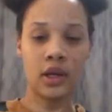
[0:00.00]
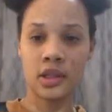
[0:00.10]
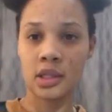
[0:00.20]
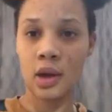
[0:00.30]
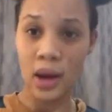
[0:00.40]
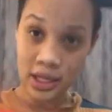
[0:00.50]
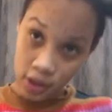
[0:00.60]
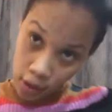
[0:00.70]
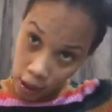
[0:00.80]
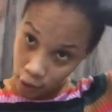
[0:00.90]
So I
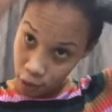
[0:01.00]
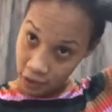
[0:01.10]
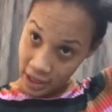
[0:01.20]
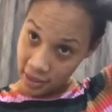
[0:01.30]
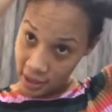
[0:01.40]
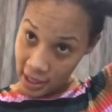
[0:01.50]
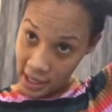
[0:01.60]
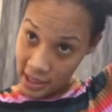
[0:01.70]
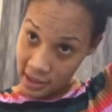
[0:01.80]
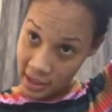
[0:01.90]
start off at the
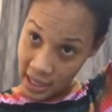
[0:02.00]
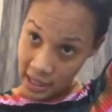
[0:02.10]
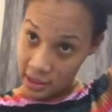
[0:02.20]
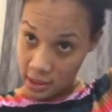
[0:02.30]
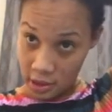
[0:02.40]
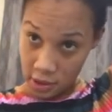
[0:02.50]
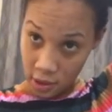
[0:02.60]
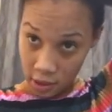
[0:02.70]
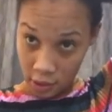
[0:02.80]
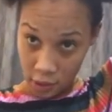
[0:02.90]
ends, right?
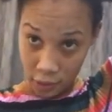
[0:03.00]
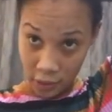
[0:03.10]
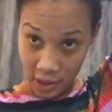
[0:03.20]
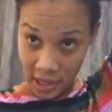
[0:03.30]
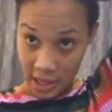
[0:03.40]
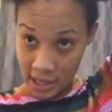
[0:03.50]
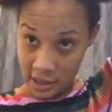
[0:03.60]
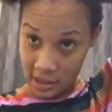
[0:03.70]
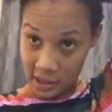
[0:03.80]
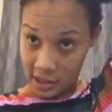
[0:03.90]
Starting off with the
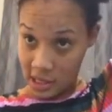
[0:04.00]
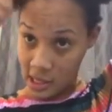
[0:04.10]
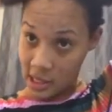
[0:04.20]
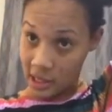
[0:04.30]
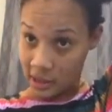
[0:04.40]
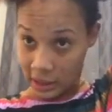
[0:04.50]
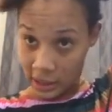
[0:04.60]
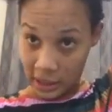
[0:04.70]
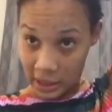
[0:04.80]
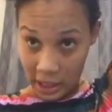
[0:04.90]
ends,
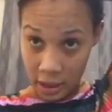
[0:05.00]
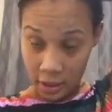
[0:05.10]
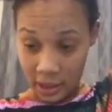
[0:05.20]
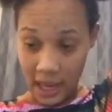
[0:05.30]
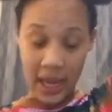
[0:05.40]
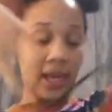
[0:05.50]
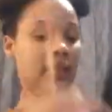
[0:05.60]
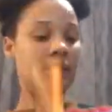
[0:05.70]
taking it out nice